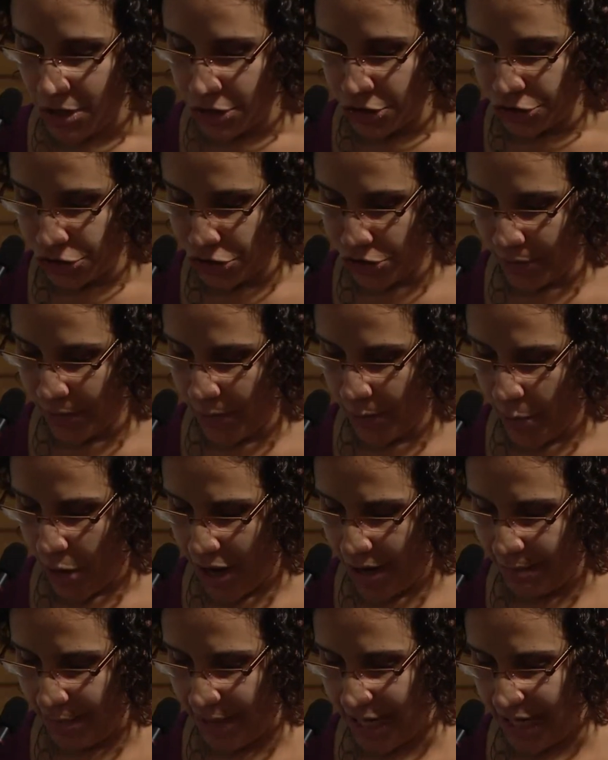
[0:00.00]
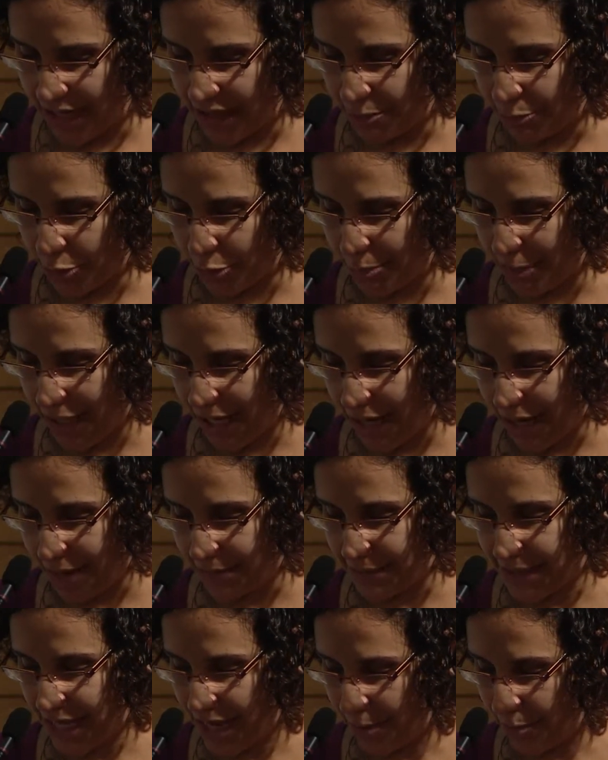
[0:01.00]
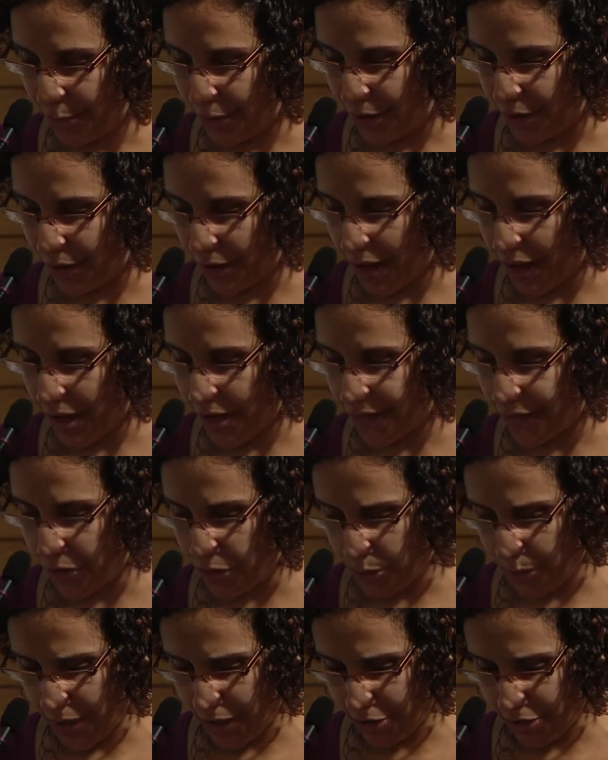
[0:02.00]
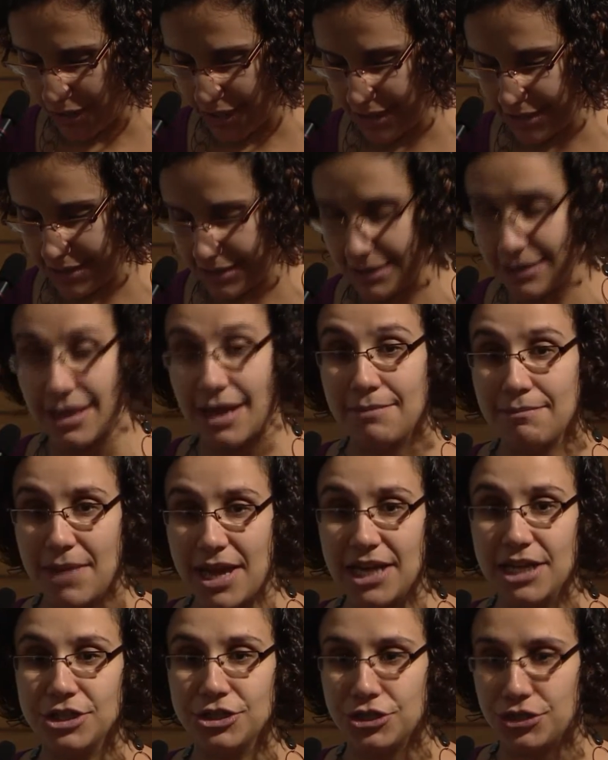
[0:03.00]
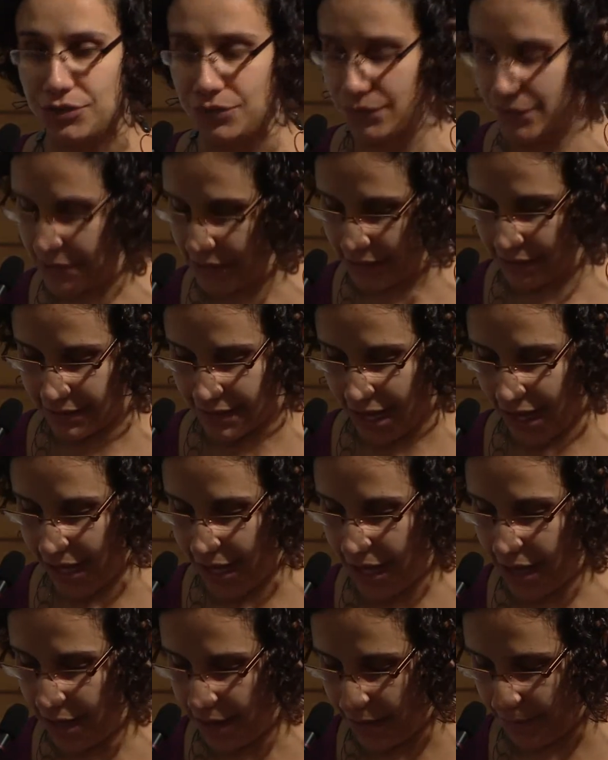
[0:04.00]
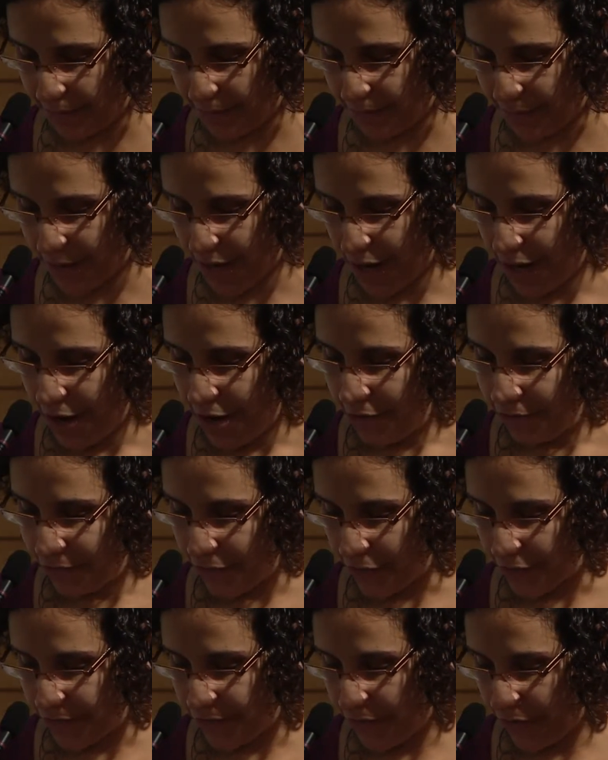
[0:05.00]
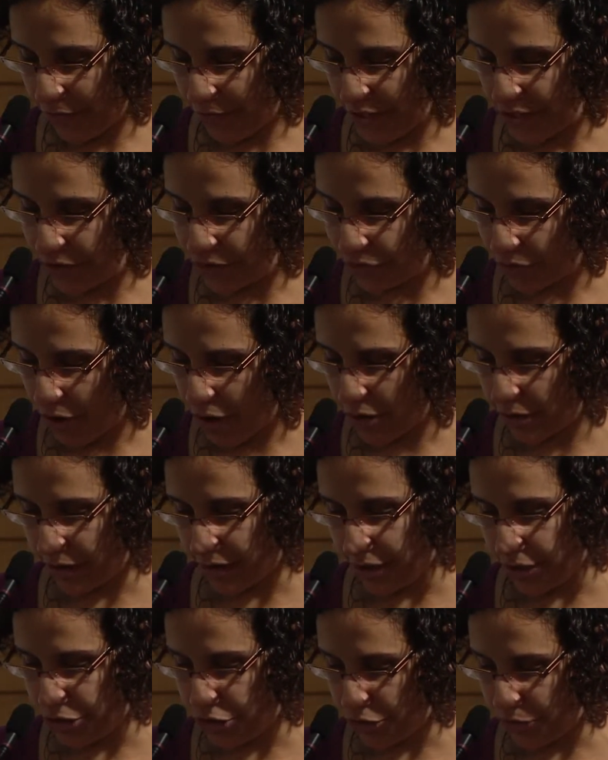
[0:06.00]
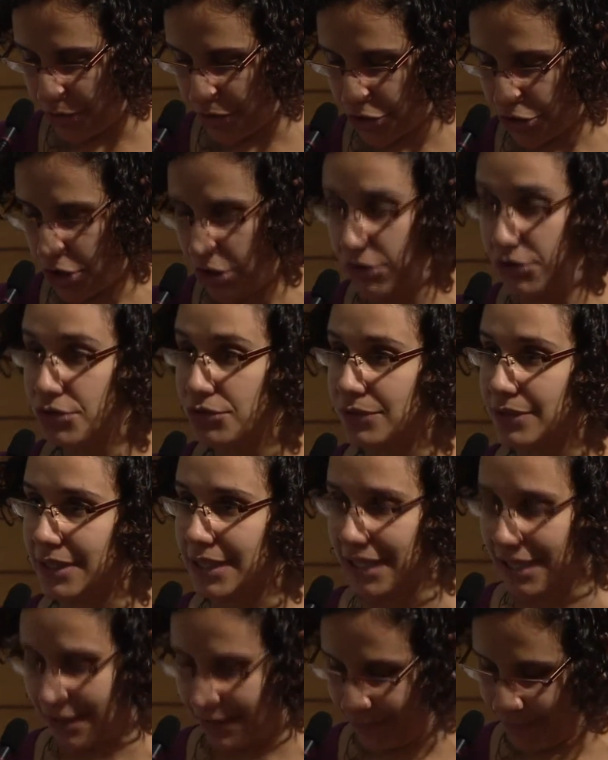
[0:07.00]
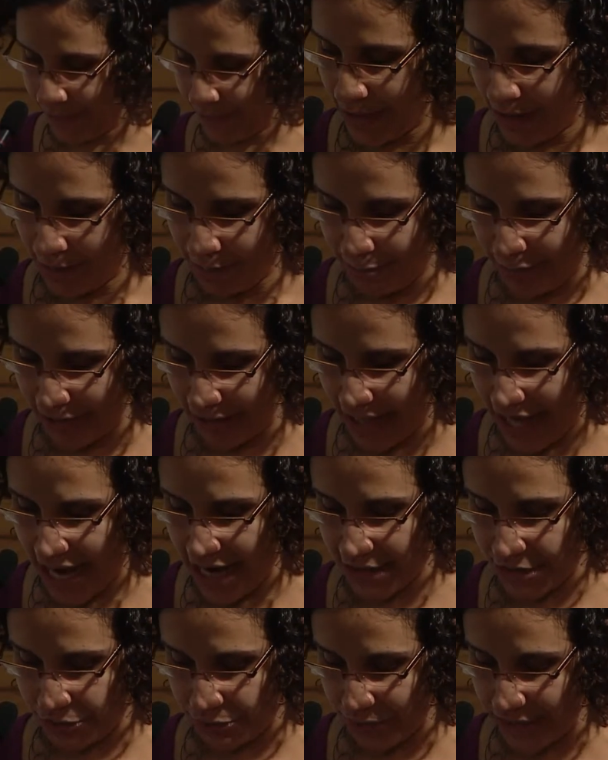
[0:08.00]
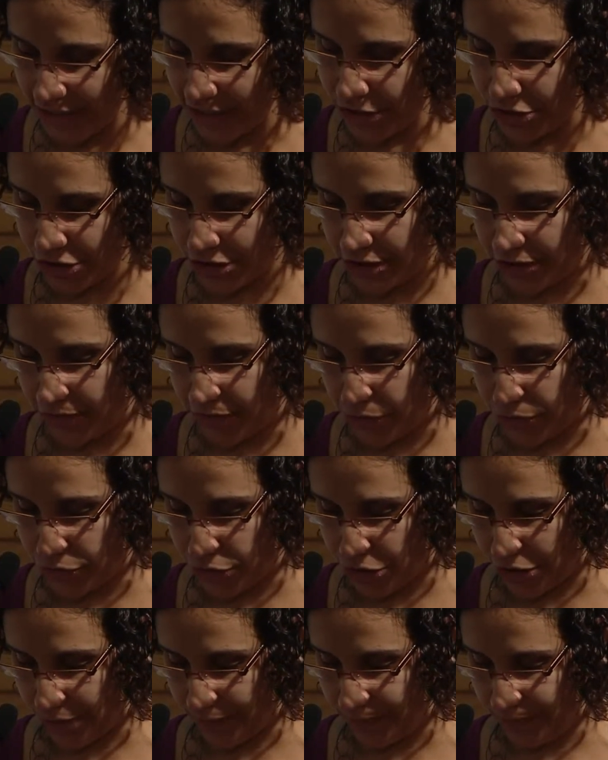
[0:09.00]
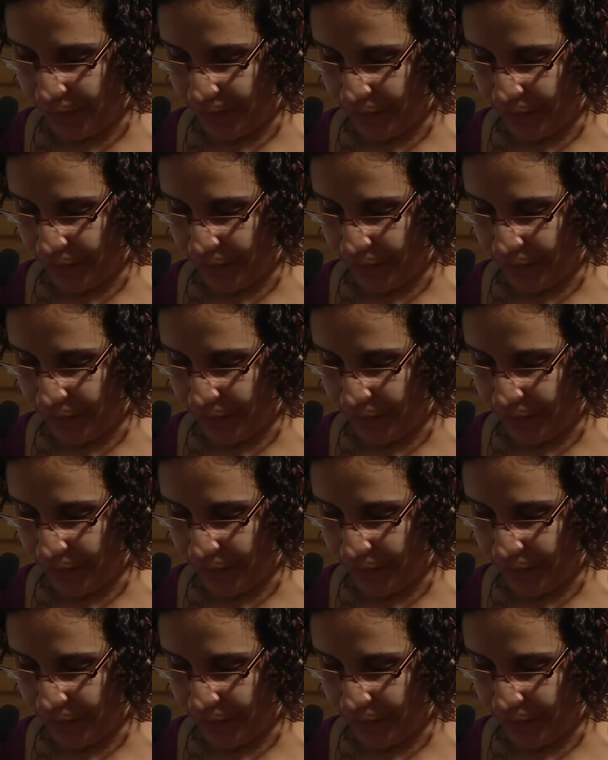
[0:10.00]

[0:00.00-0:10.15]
Sherwin Warren began the Birmingham Temple out of an awareness that many Jews, like him, felt very strongly Jewish culturally, but lacked religious devotion.